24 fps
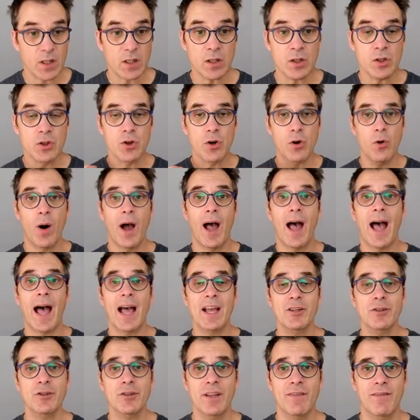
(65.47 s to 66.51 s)
So
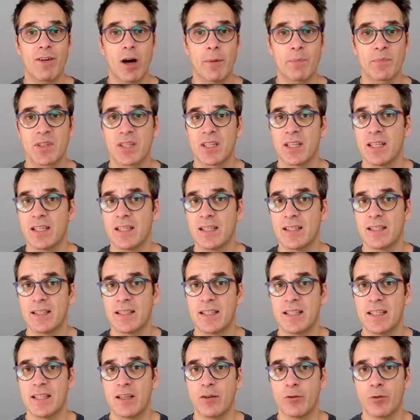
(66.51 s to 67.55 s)
Azure DevOps is
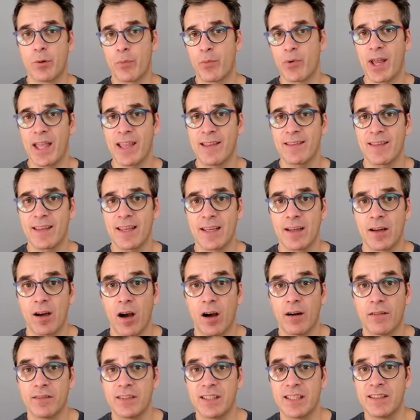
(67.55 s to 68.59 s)
the rebranding
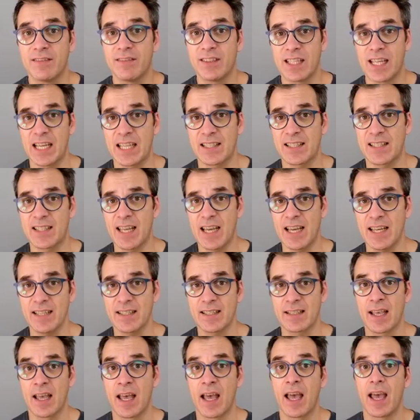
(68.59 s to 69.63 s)
of the
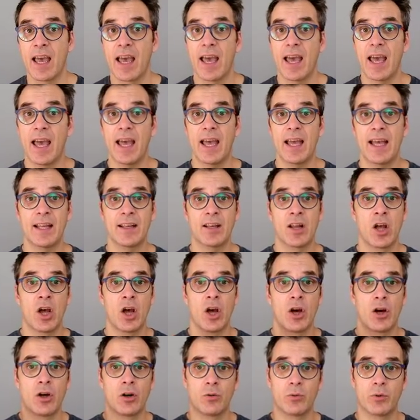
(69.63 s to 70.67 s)
VSTS, and
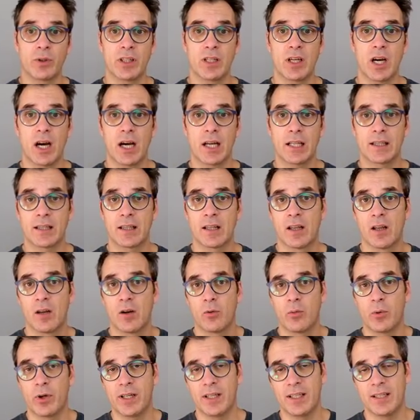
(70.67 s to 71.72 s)
we got
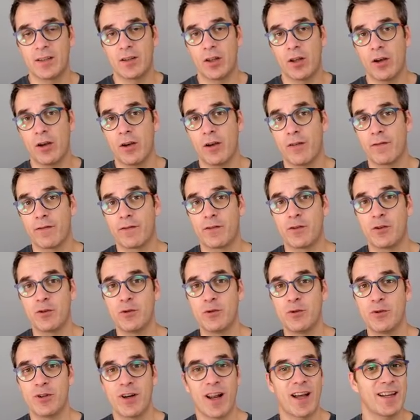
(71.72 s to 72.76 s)
with it a
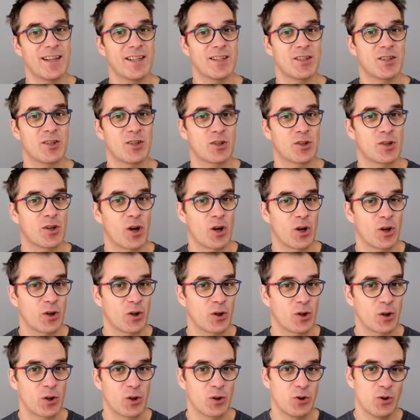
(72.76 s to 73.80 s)
few nice
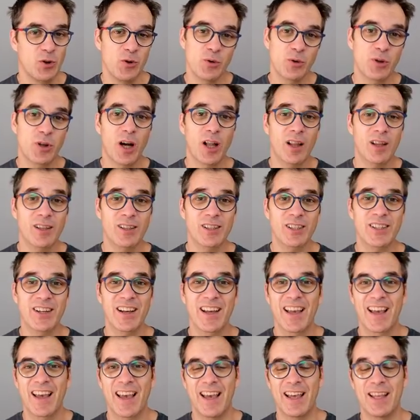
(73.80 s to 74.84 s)
new color
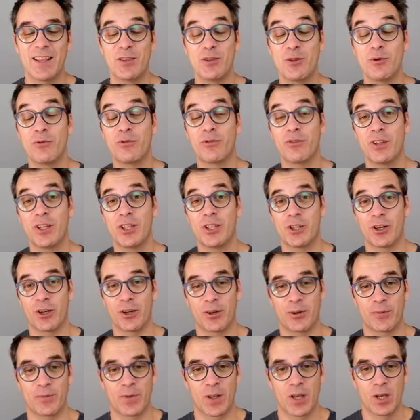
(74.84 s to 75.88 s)
and new
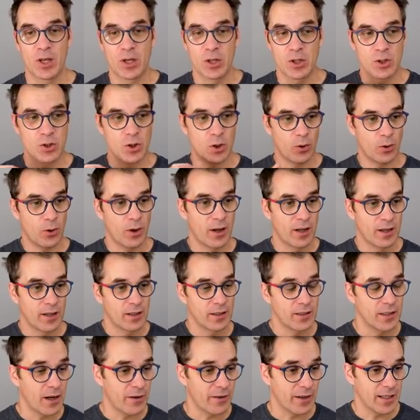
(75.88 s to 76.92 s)
feature. So
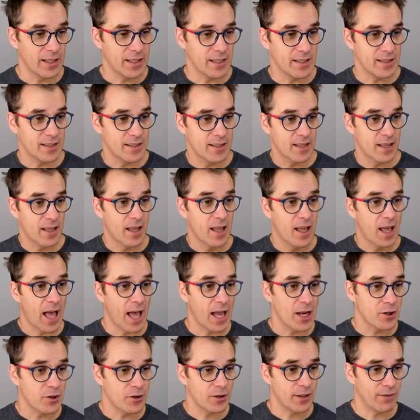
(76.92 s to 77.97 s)
there it is,
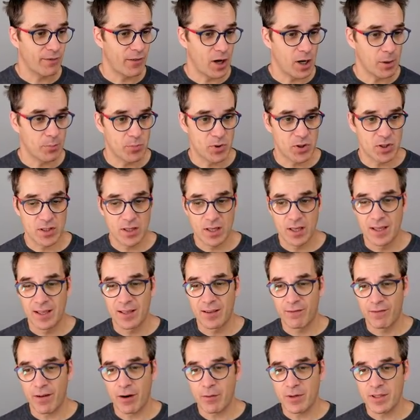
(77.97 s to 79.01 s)
Azure DevOps,
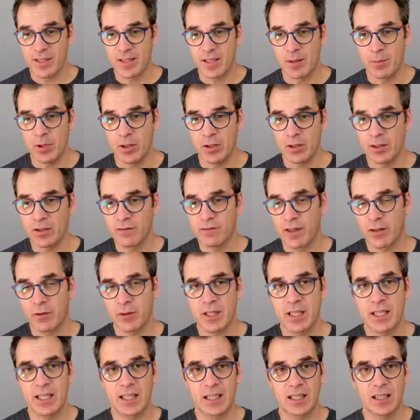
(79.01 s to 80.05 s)
very similar,
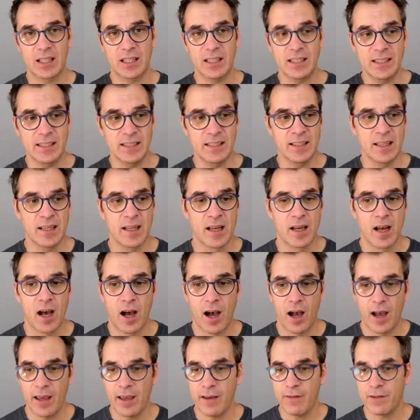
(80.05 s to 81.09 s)
very clean,
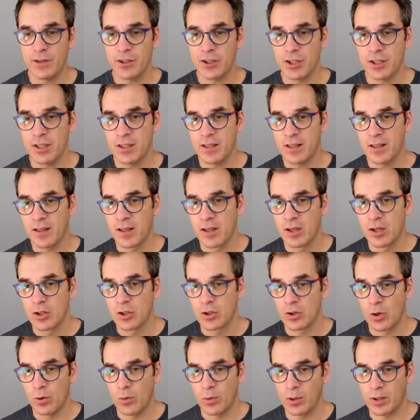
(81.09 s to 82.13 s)
efficient.
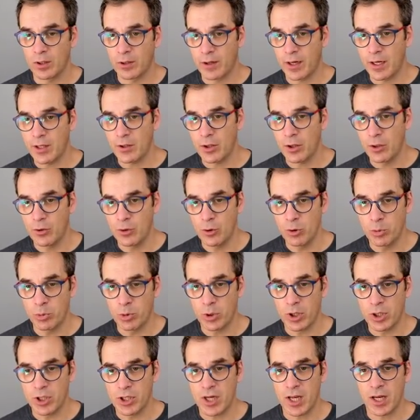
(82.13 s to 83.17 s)
So we'll create a new
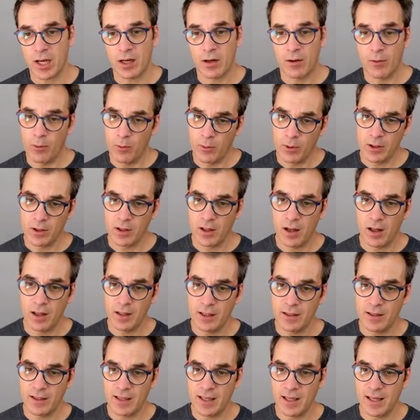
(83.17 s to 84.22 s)
project. We'll call
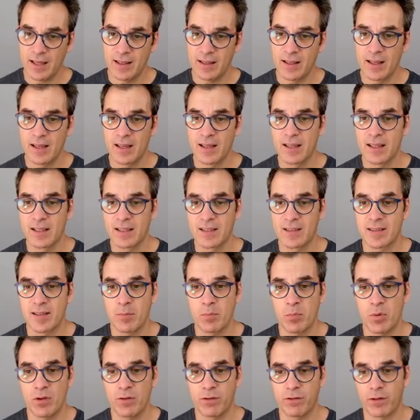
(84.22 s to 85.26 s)
it again
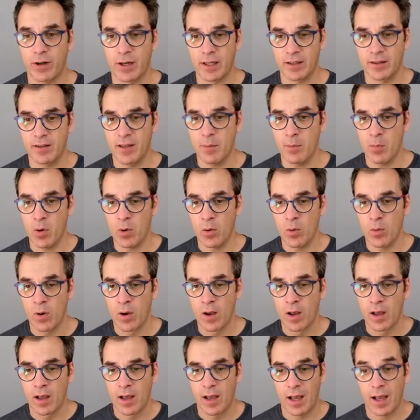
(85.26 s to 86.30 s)
Simple Frank Demo.
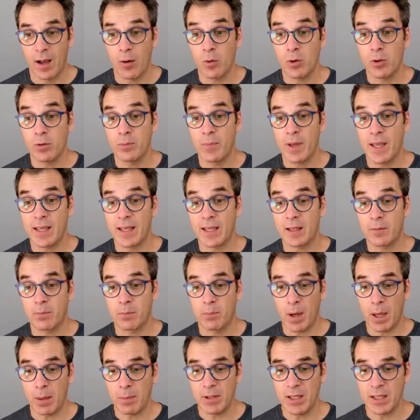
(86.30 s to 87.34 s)
I will make it
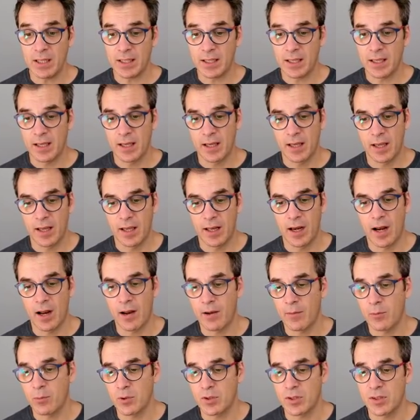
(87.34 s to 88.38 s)
public and
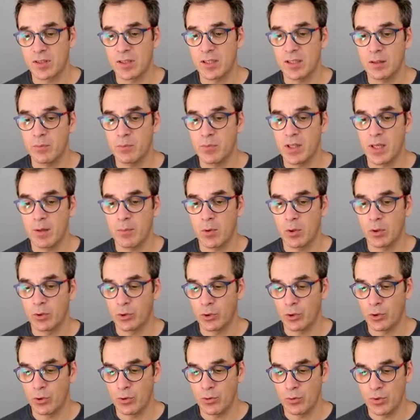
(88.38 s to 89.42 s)
I will still be able
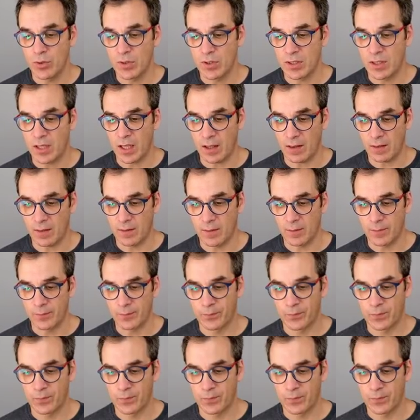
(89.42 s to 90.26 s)
to use Git.